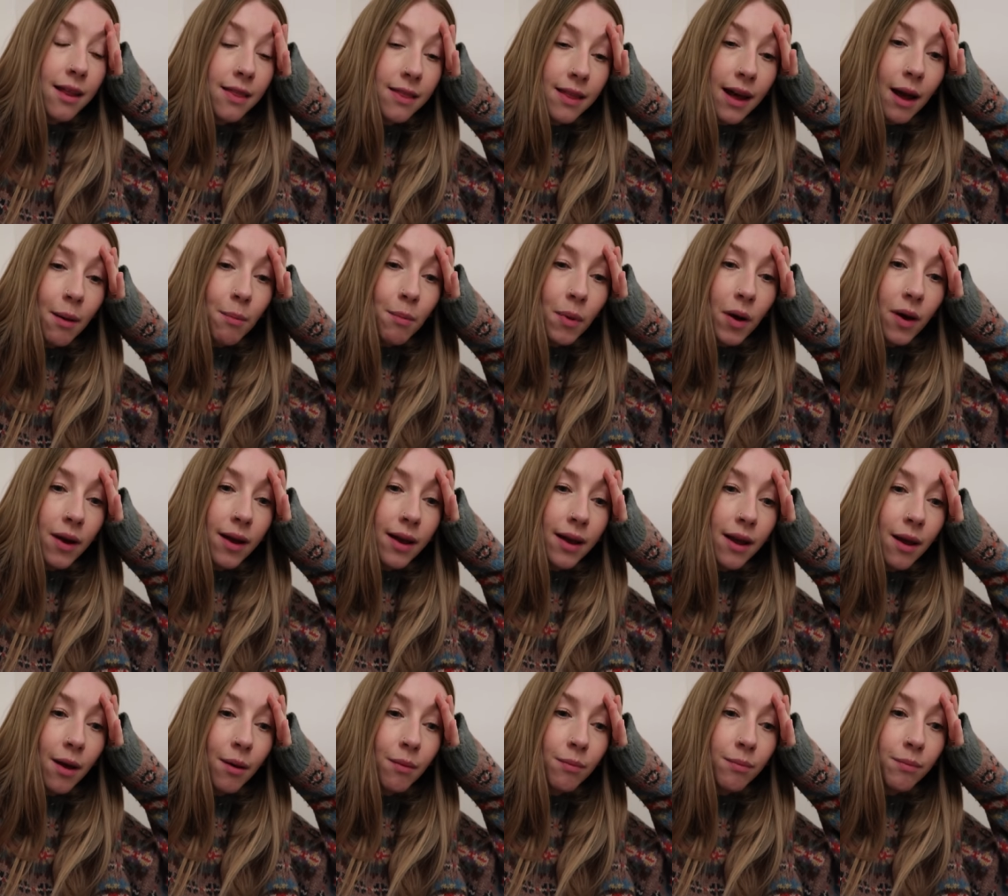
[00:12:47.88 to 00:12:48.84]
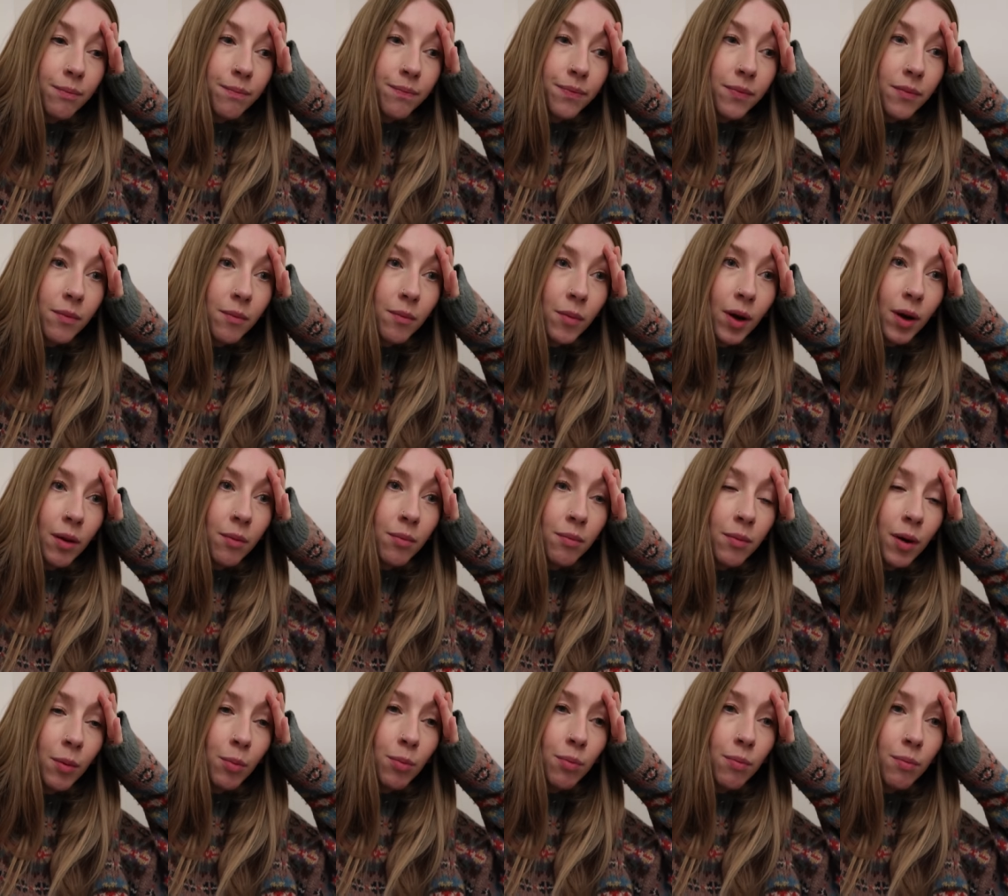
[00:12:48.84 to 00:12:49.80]
that my um, my,
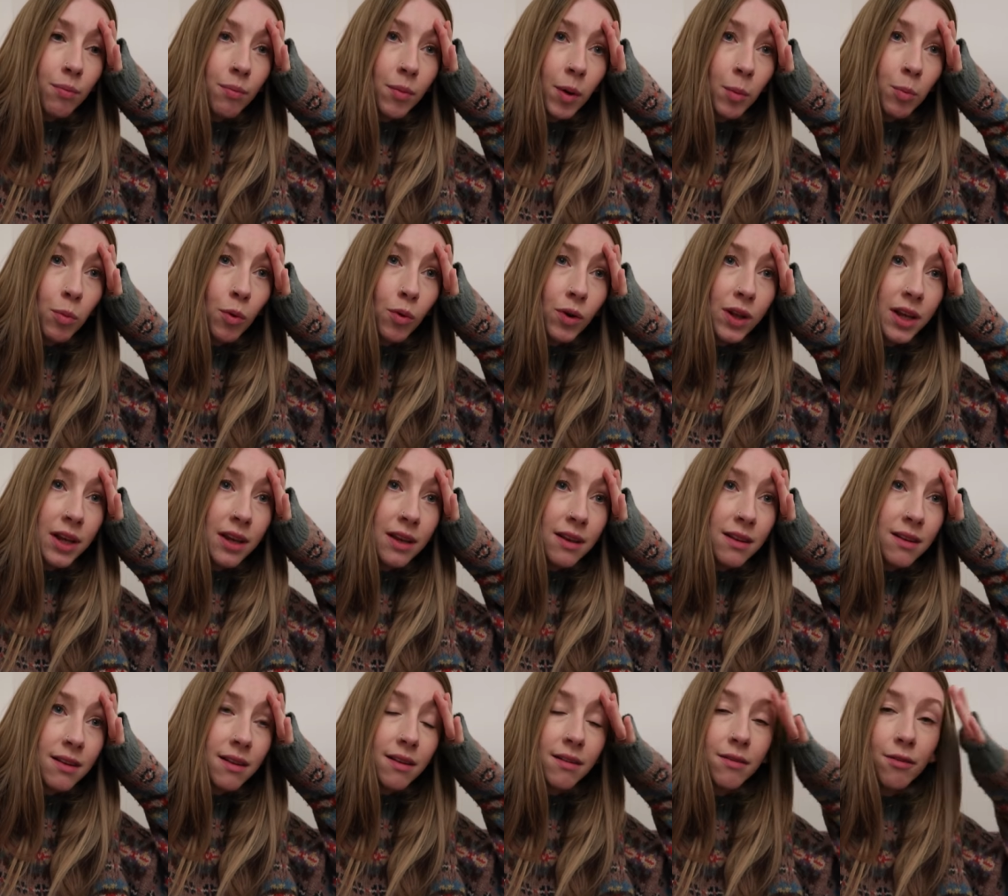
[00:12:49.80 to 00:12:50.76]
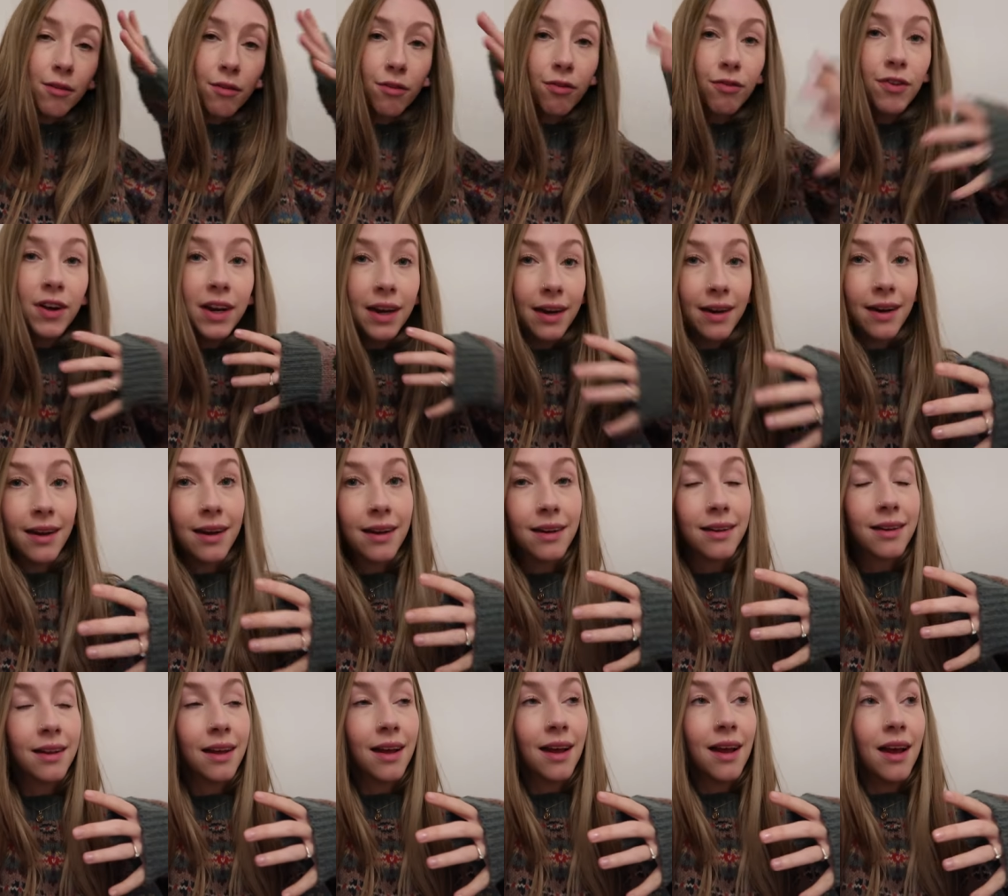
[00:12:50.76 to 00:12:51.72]
my, my body's feeling it
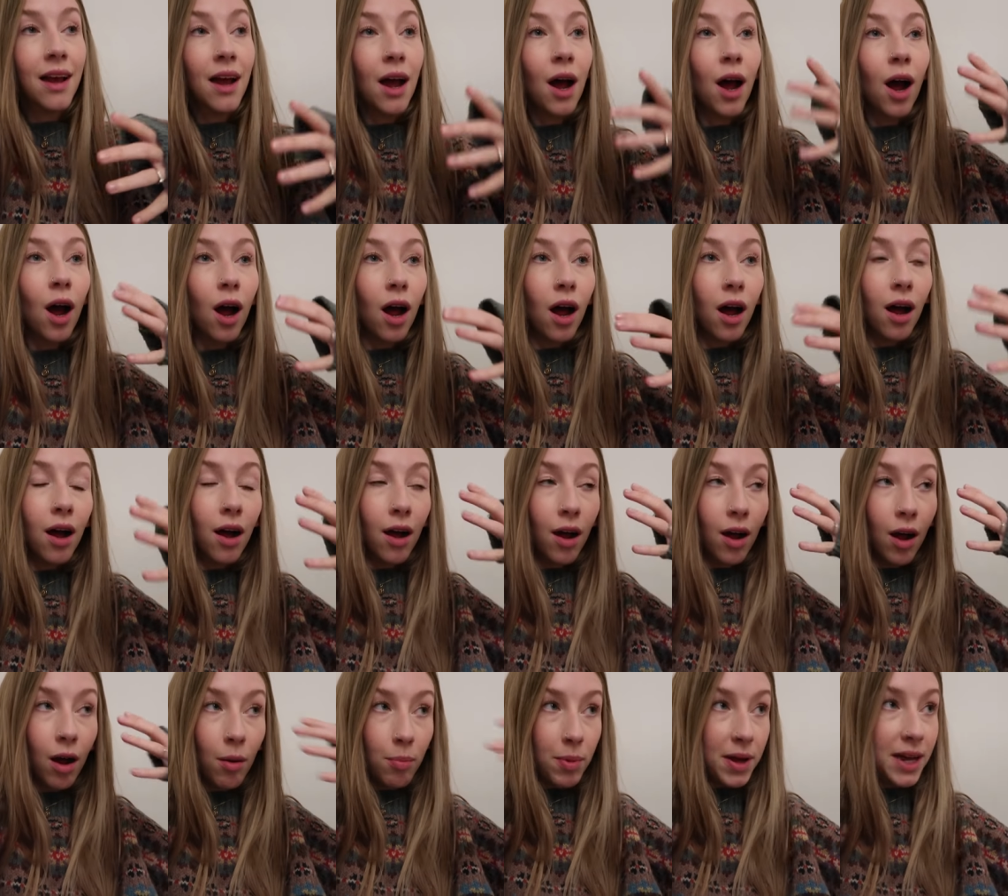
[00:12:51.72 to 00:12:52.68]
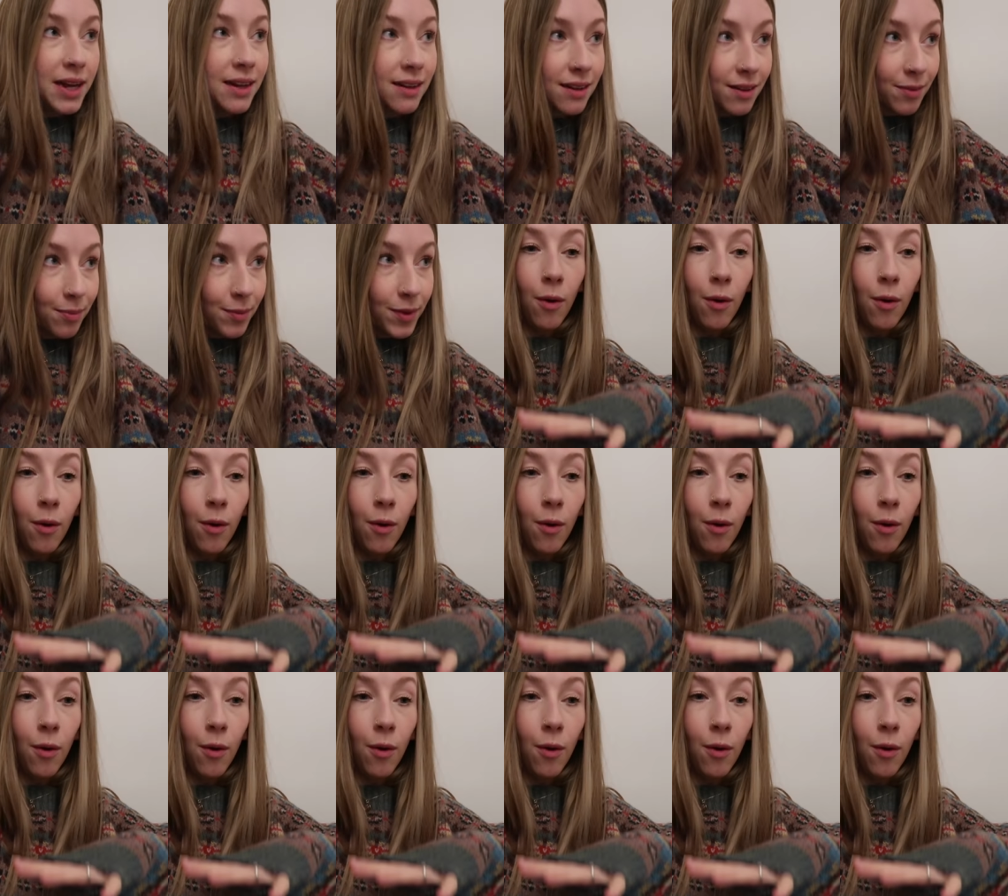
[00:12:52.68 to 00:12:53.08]
a bit.